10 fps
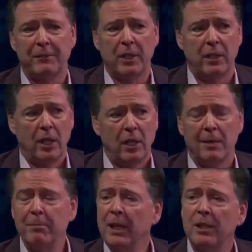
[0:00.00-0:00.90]
I've said,
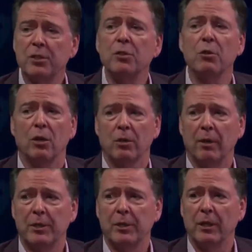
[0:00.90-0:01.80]
let me ask you all a
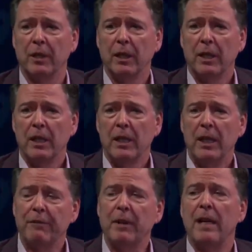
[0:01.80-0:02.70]
question.
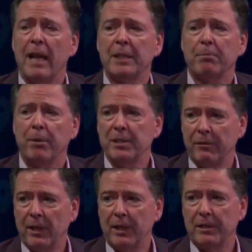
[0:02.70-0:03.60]
If the next president
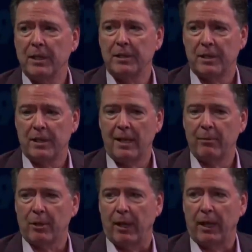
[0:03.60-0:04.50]
of the United States is a
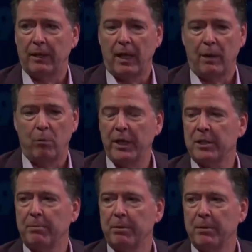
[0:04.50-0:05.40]
Democrat and
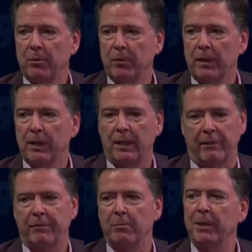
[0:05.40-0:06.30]
wakes up in the morning,
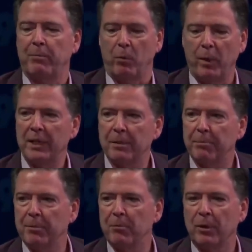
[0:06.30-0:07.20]
God forbid, but wakes up
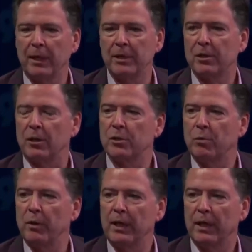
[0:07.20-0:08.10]
in the morning and starts
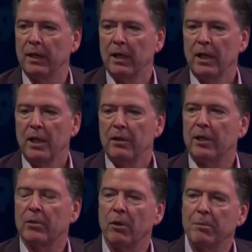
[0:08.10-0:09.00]
tweeting
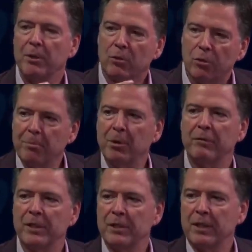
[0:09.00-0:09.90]
that there ought to be criminal
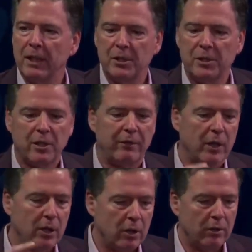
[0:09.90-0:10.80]
investigations of the
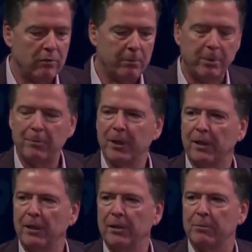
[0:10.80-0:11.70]
current Republican
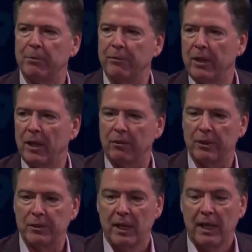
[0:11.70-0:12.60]
leadership of
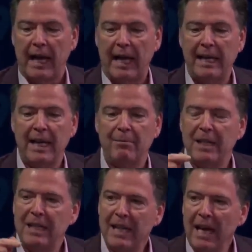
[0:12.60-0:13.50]
Congress and
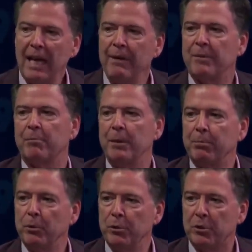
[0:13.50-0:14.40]
naming names of
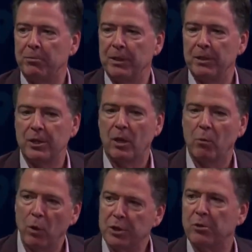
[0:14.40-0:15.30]
people who should be in jail,
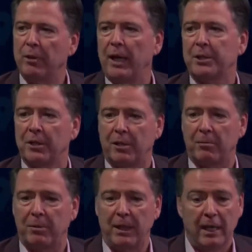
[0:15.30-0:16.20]
what's your reaction going
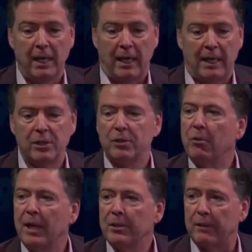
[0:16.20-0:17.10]
to be? And I said,
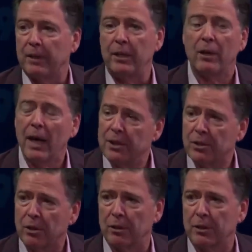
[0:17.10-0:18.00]
don't answer that. Your head's
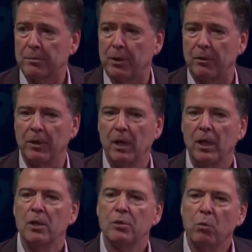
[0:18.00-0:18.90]
going to explode.
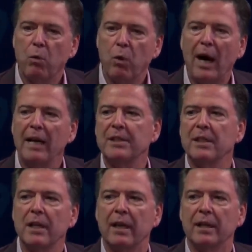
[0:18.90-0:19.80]
So why is
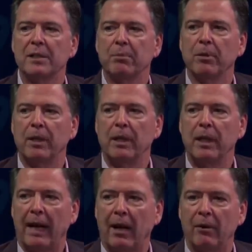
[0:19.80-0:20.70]
it not
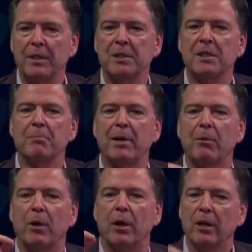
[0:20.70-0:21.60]
exploding now? This is
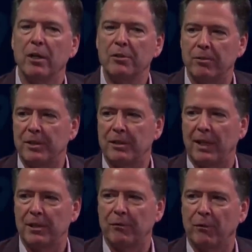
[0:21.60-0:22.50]
about what our country
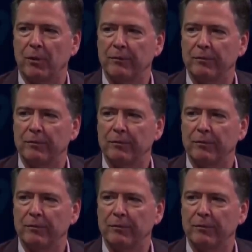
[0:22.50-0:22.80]
stands for.